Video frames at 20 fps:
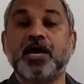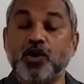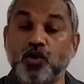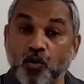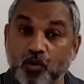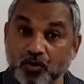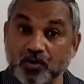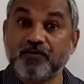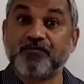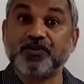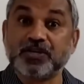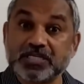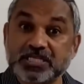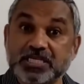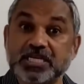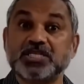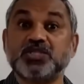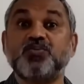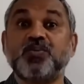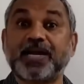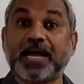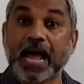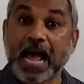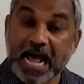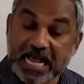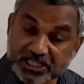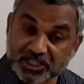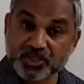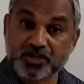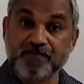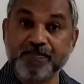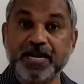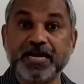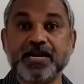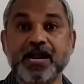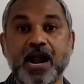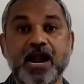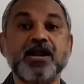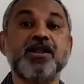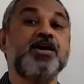A lot of research work has to
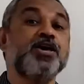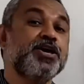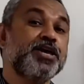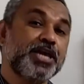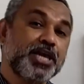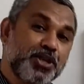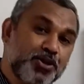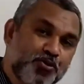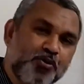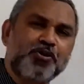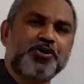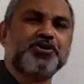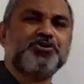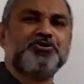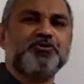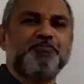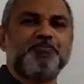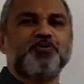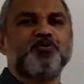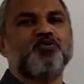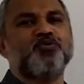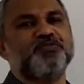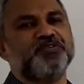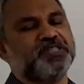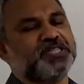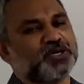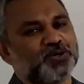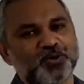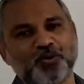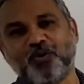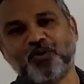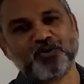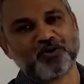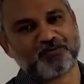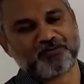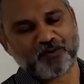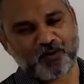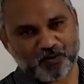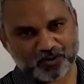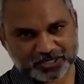be done in order to prove the role
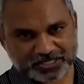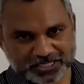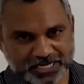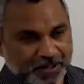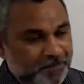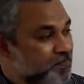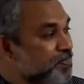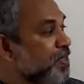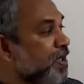of OXA,